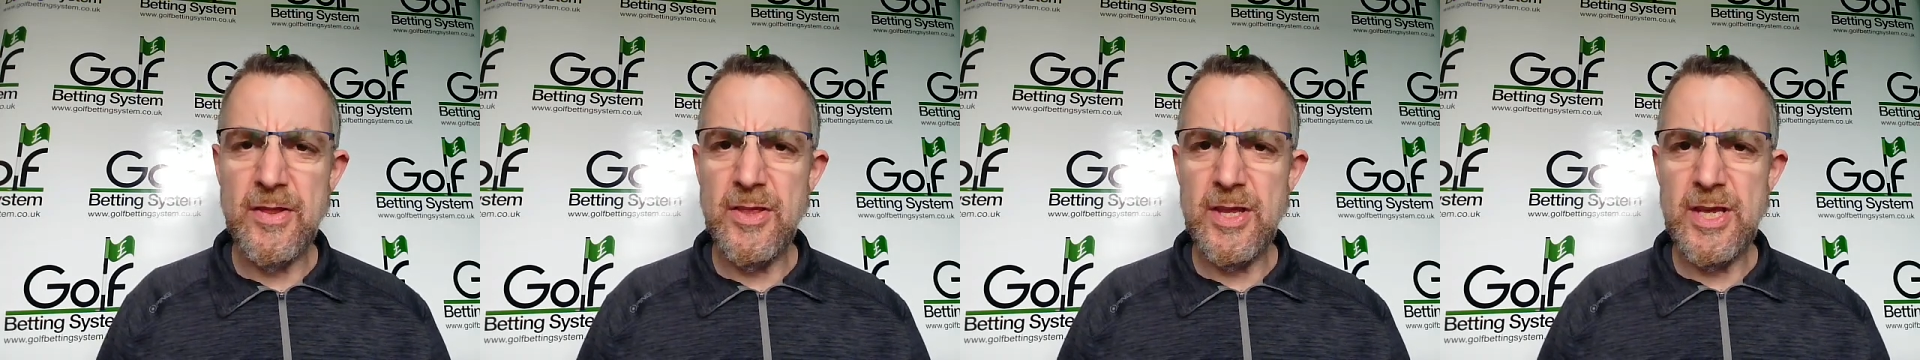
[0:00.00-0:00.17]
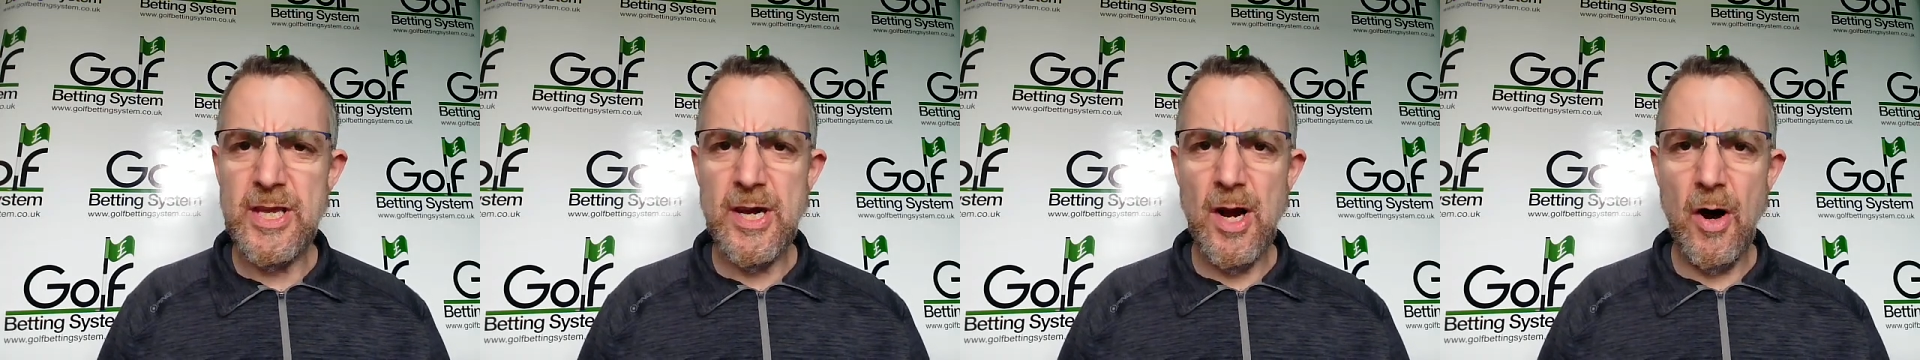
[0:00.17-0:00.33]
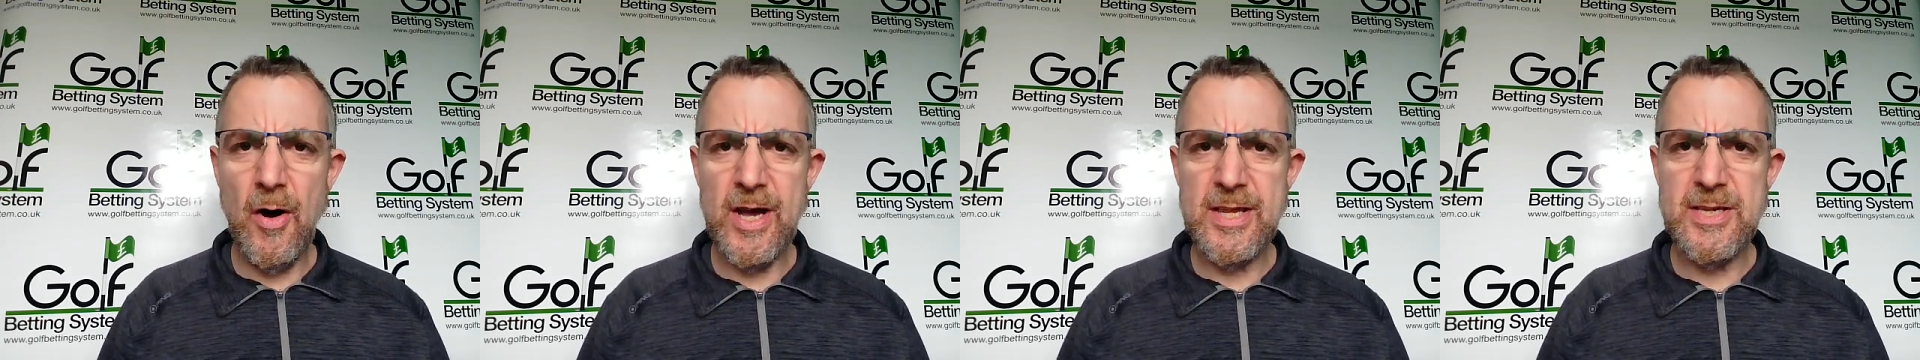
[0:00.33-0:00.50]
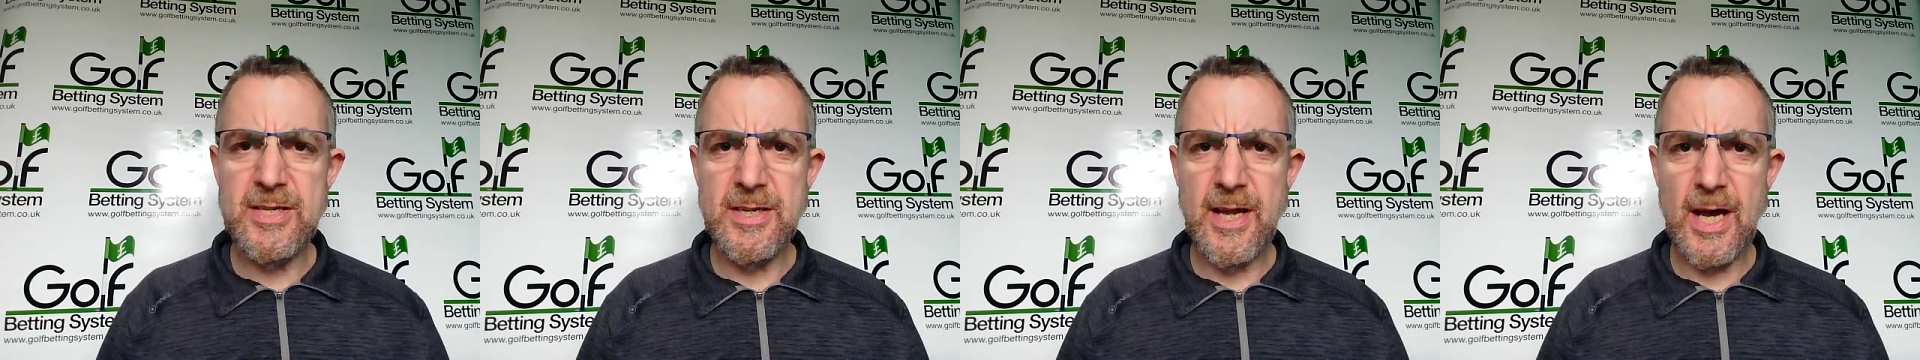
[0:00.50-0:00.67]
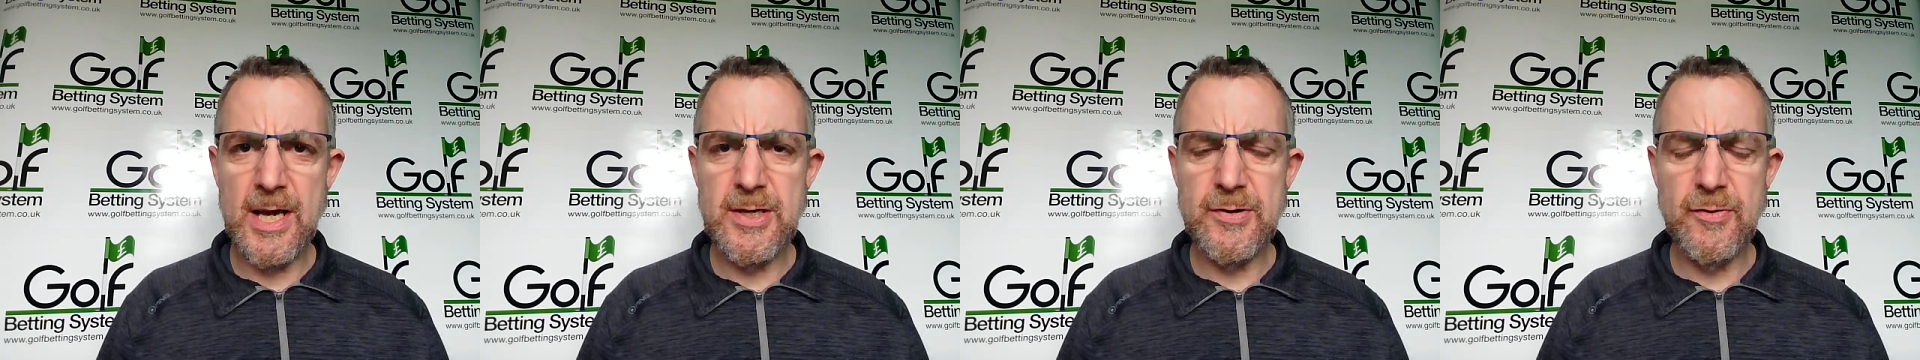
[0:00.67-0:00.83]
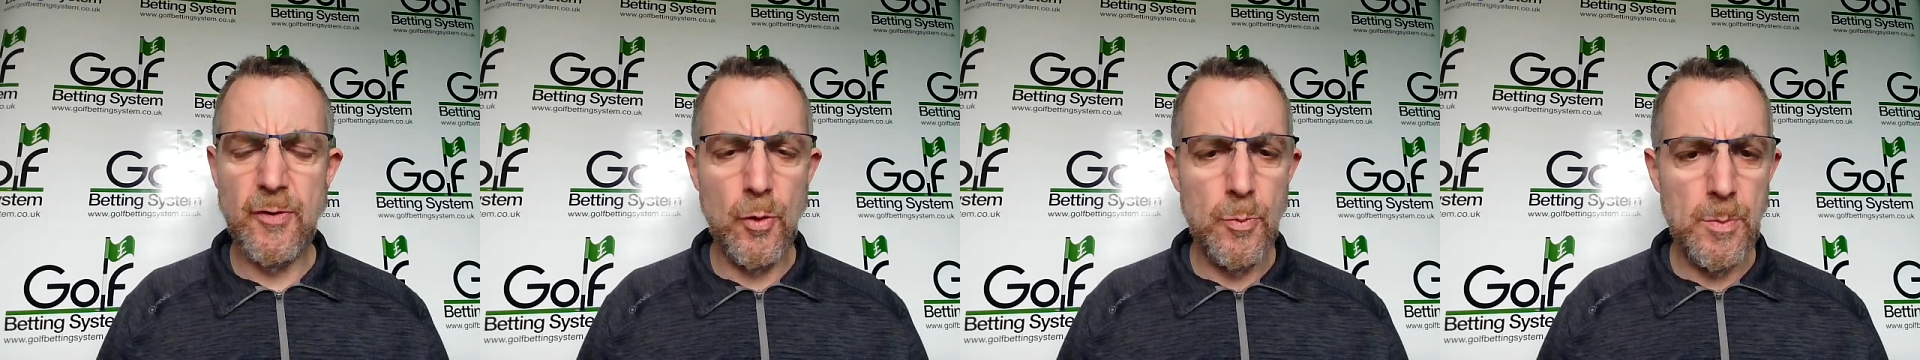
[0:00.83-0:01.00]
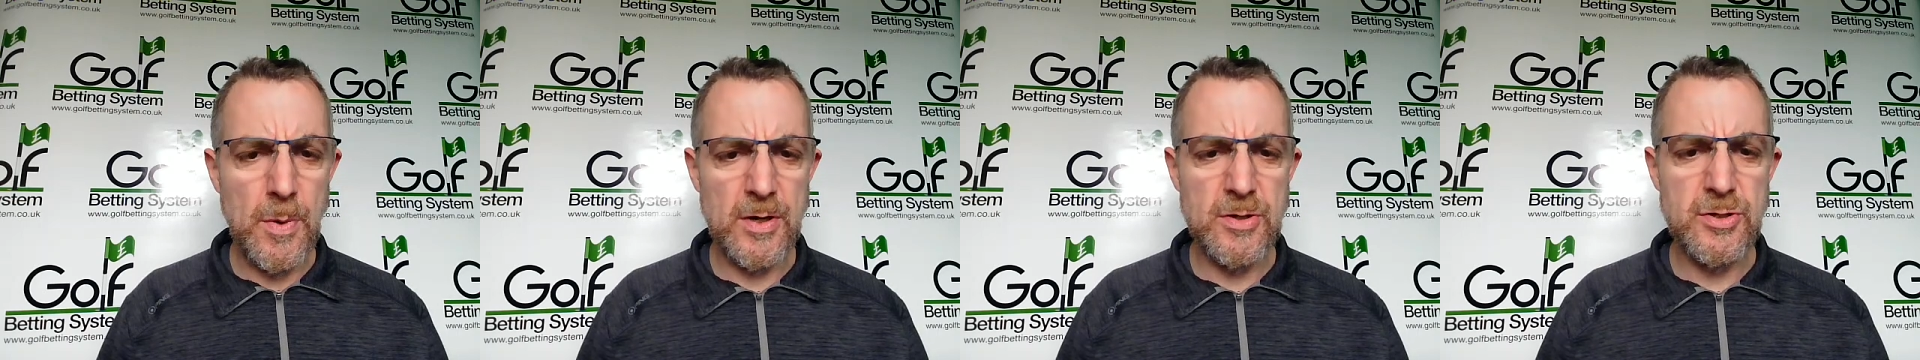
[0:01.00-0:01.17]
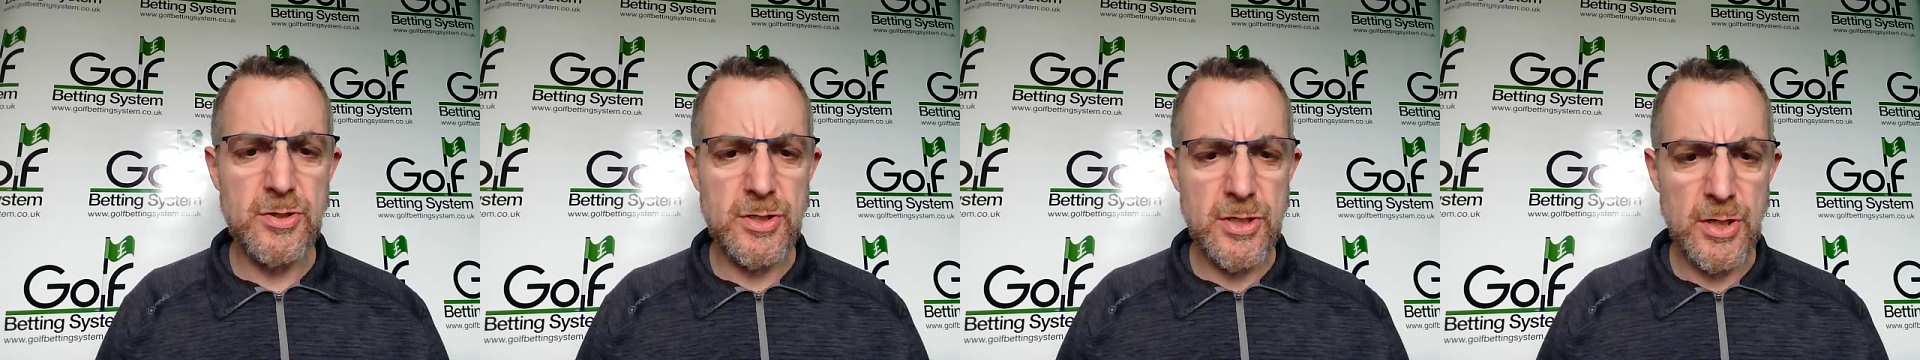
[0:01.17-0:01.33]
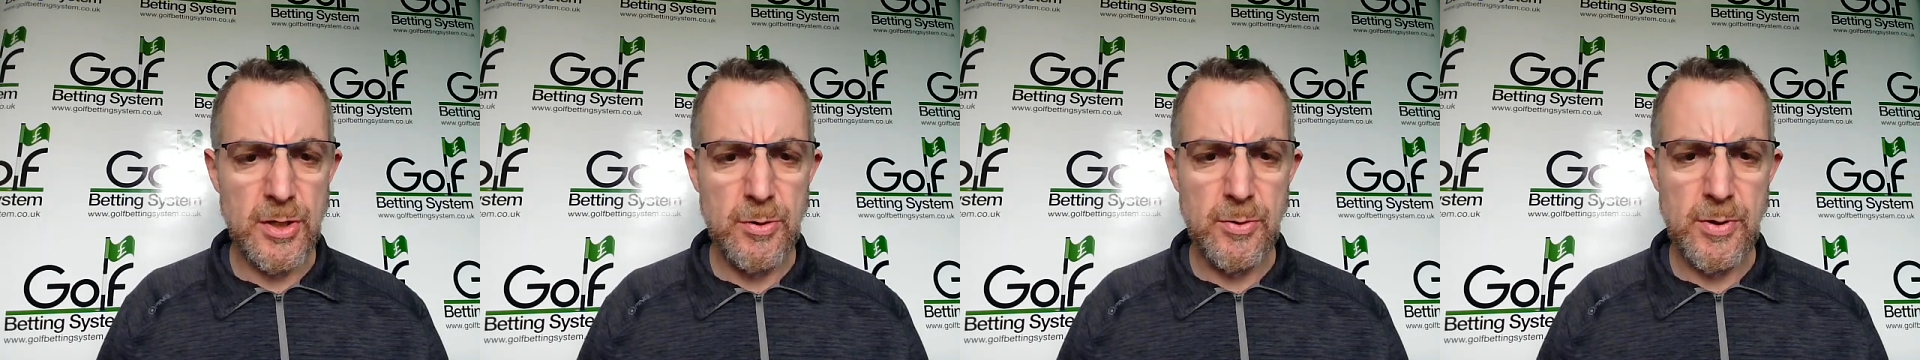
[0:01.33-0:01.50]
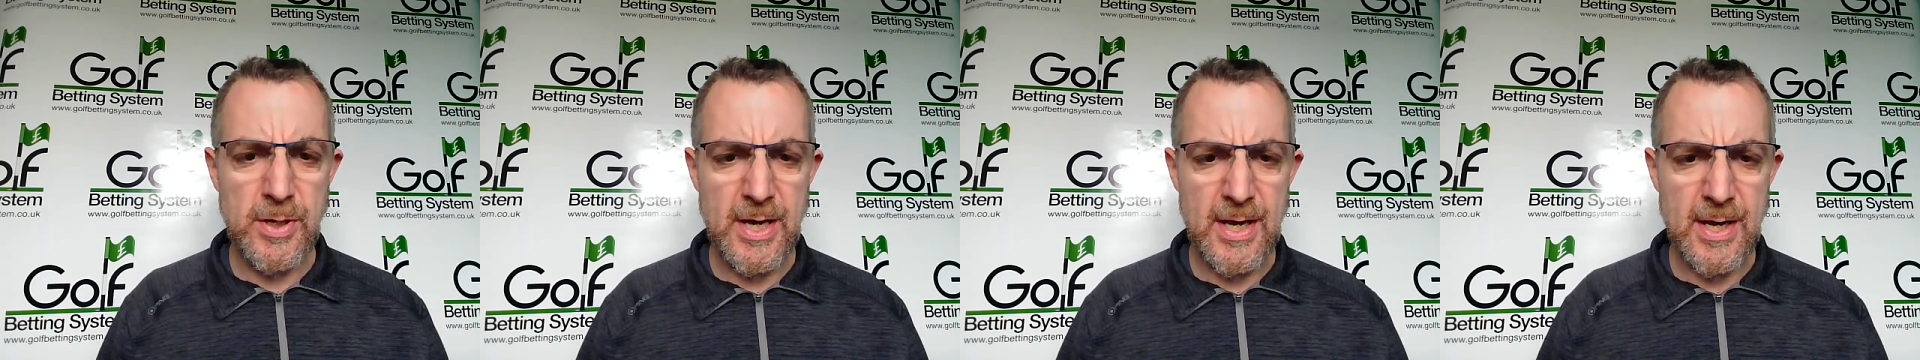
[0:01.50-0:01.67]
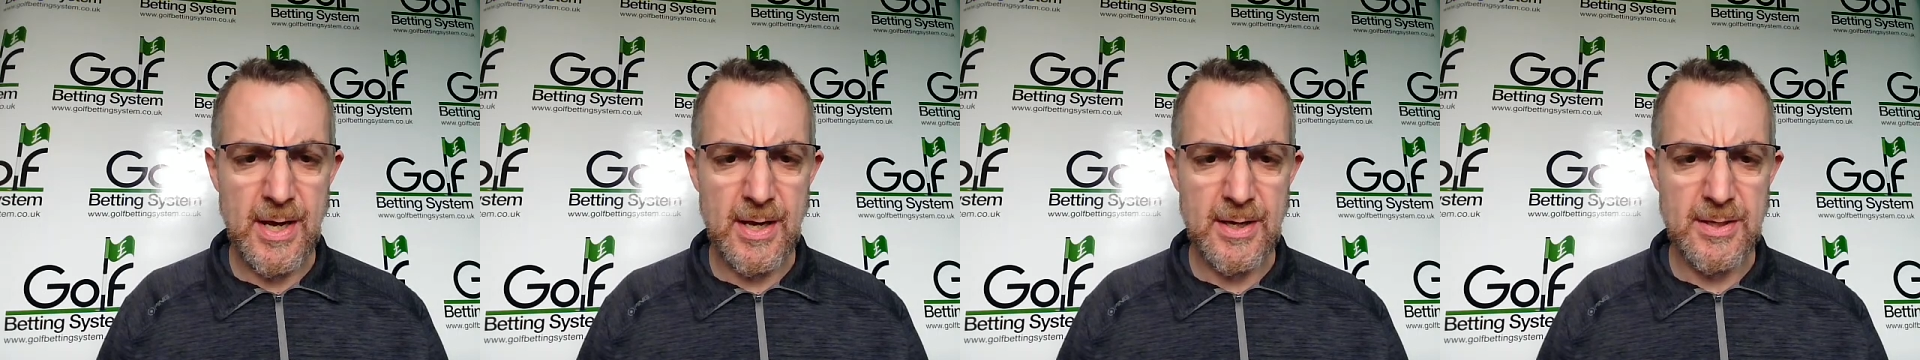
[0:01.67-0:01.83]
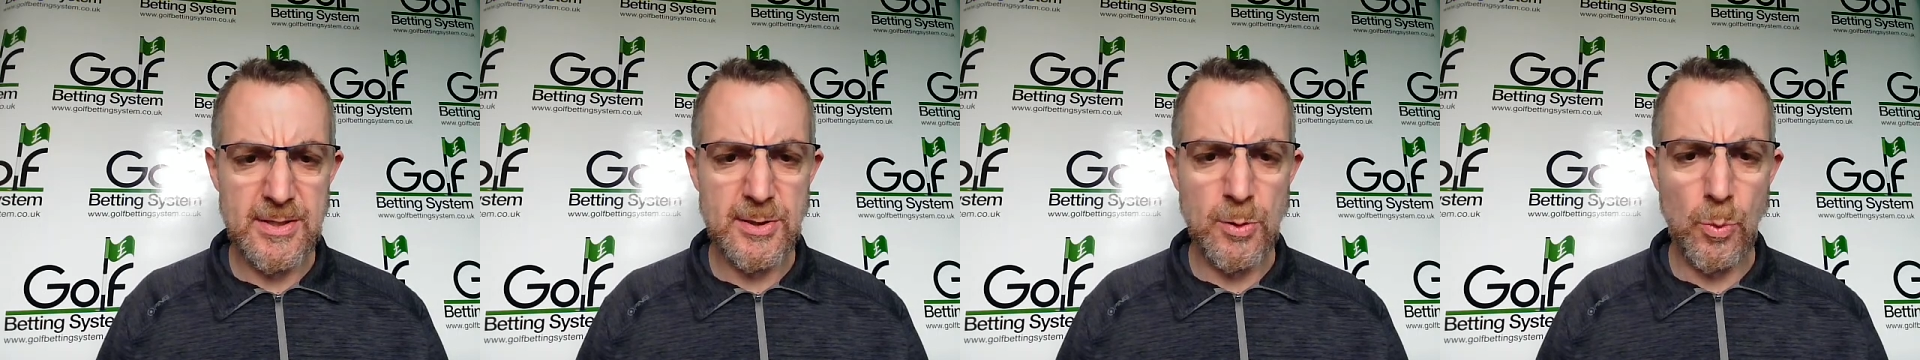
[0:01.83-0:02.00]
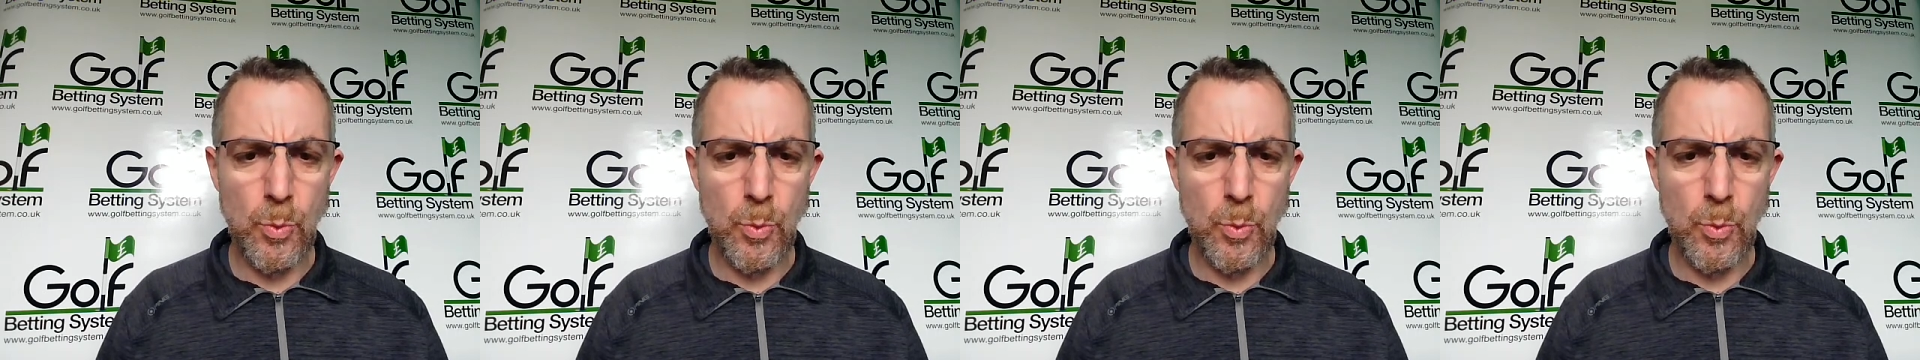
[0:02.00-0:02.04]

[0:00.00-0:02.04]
in the United States for almost 2 years.